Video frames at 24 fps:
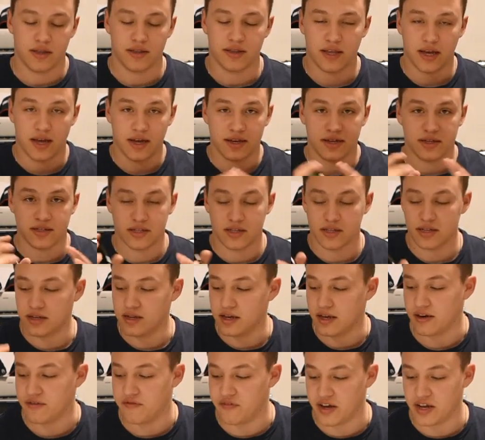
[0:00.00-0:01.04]
That is the
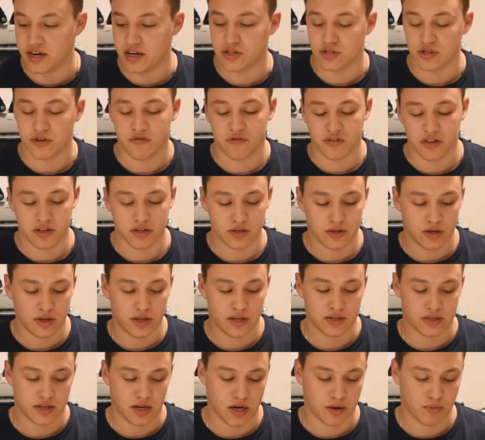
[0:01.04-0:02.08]
advantage of this
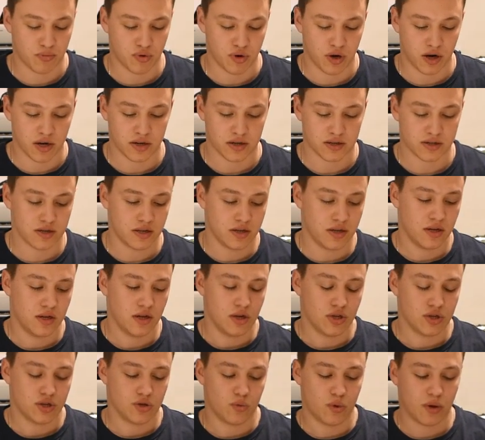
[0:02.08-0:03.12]
entire product.
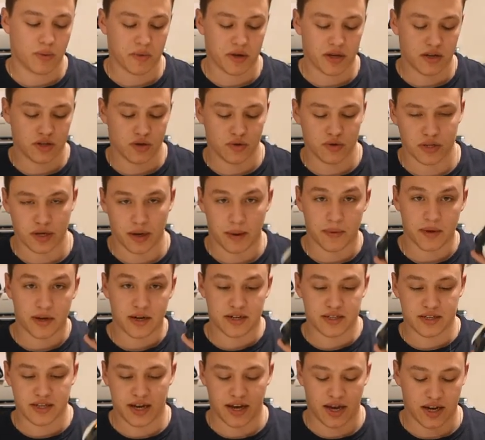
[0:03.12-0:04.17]
So what I'm going to do is I'm going to
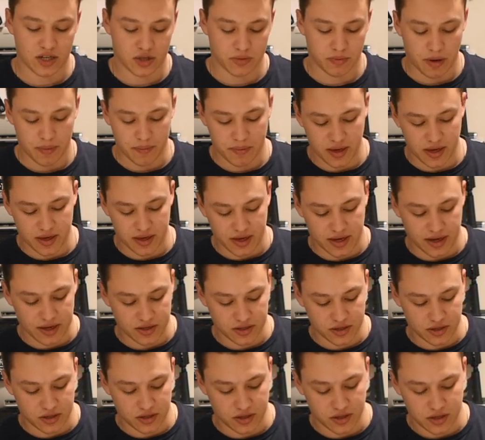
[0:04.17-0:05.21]
attach my bait
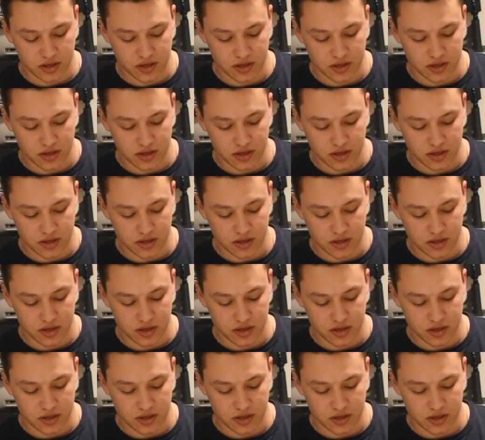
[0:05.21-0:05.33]
caster